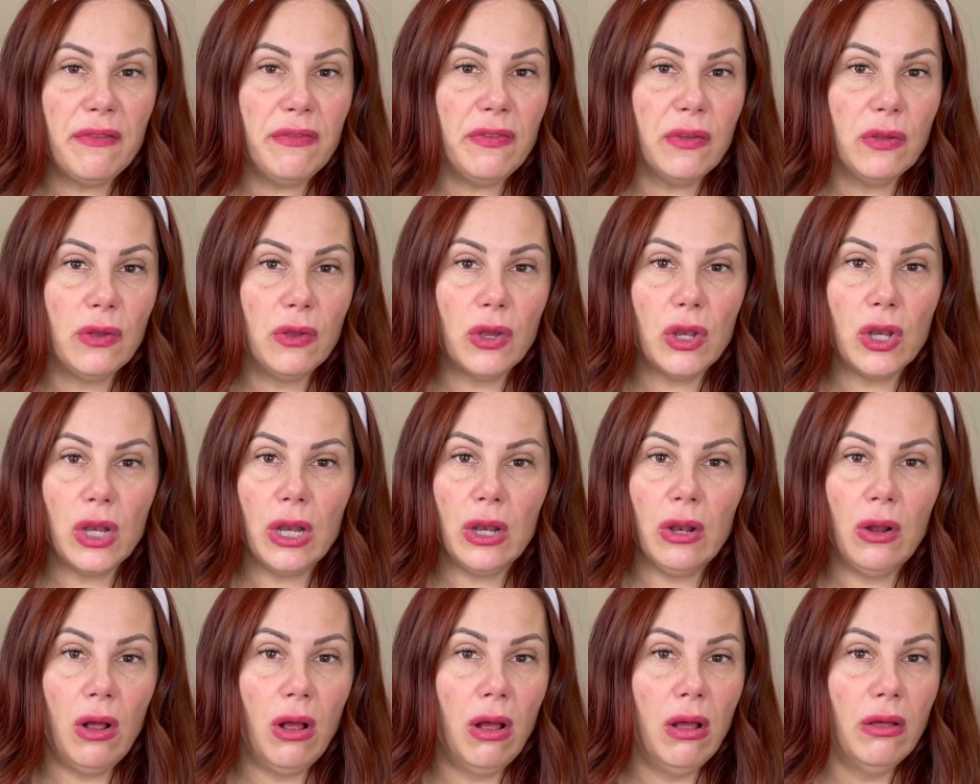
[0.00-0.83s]
feel good at
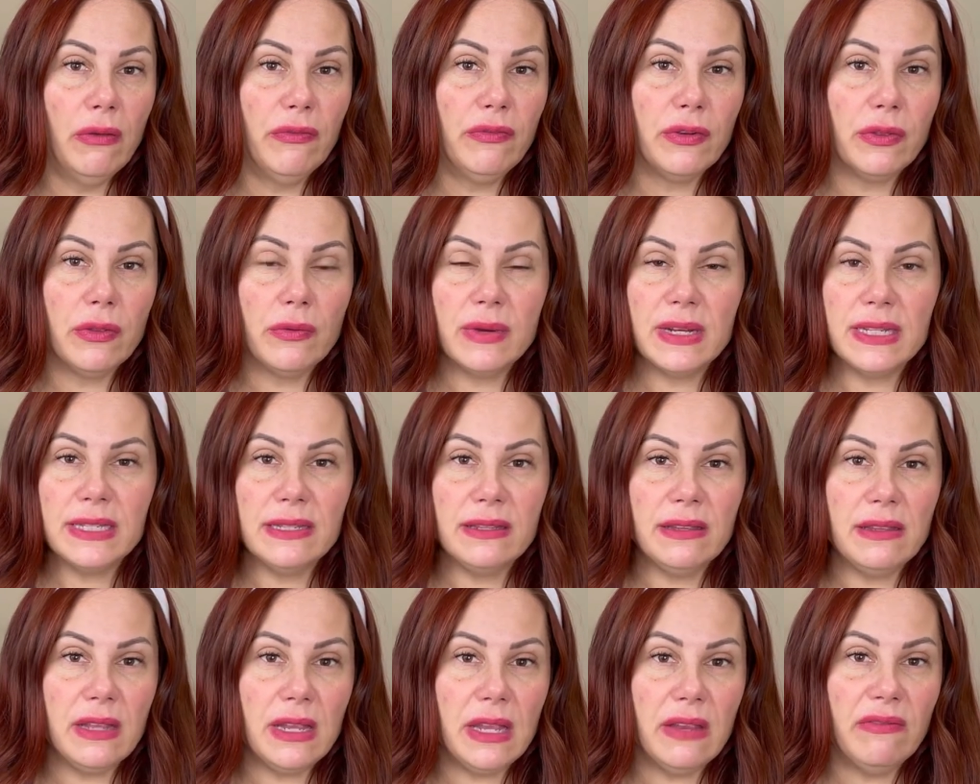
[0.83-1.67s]
all for the rest
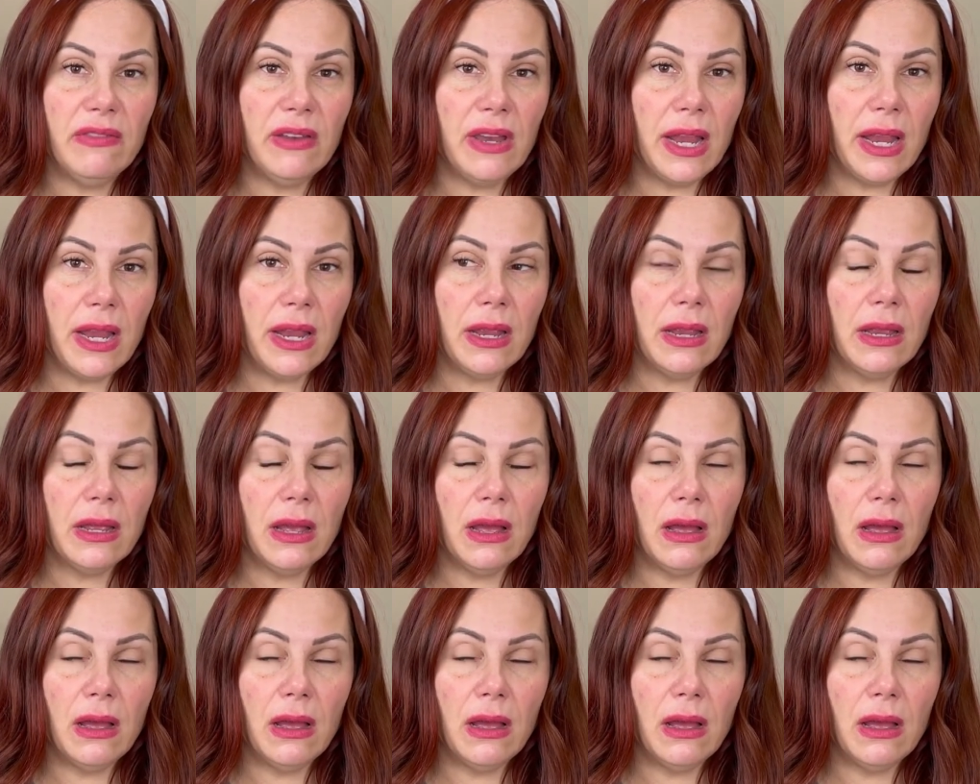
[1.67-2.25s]
of the evening.